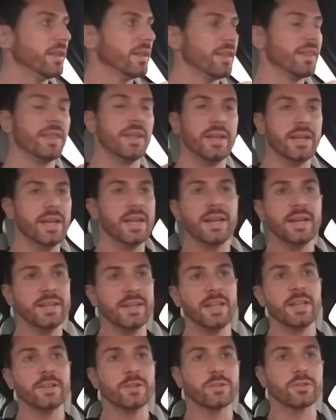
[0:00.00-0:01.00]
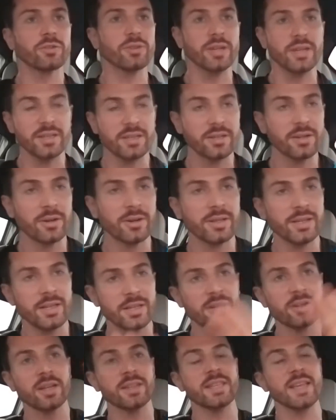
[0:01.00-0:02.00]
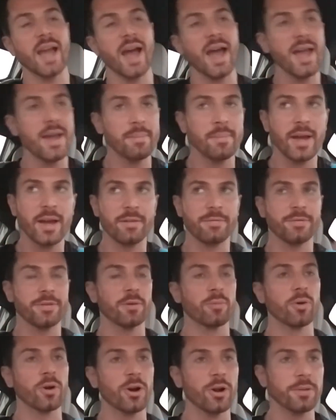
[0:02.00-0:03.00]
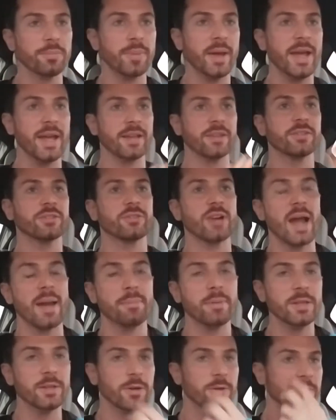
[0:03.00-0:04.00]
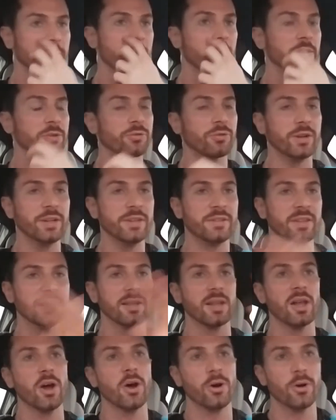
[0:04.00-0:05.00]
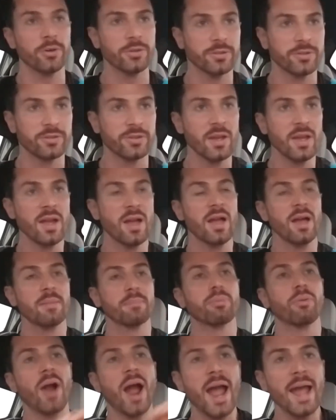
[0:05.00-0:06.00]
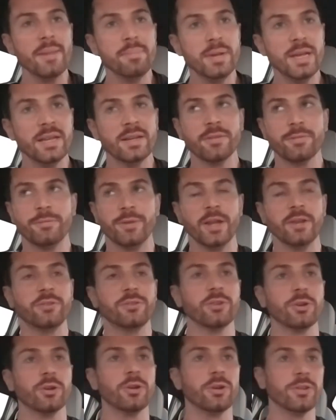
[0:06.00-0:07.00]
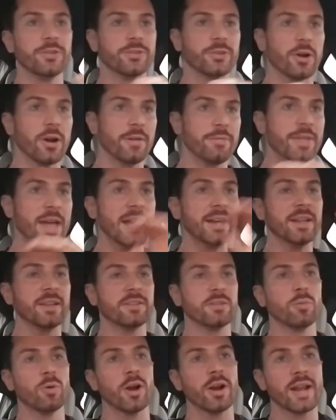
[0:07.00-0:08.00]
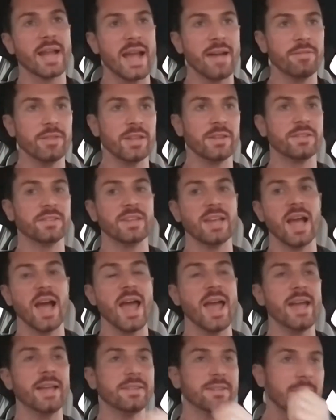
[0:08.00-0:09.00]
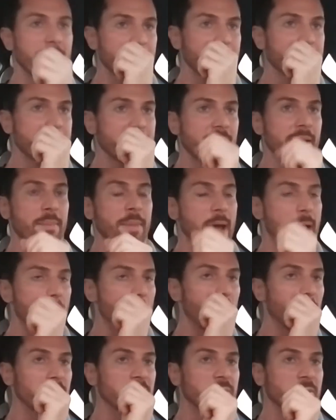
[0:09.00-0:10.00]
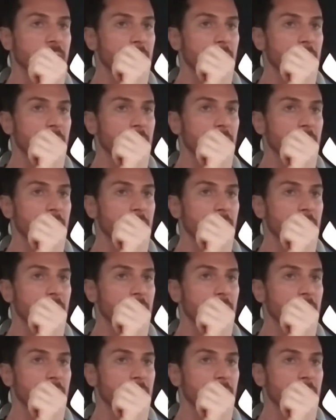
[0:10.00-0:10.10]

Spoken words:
The hidden history, and then you got the IMF, the World Bank, strapping those countries in loans, bribing officials, or if that doesn't work, having the CIA take them out,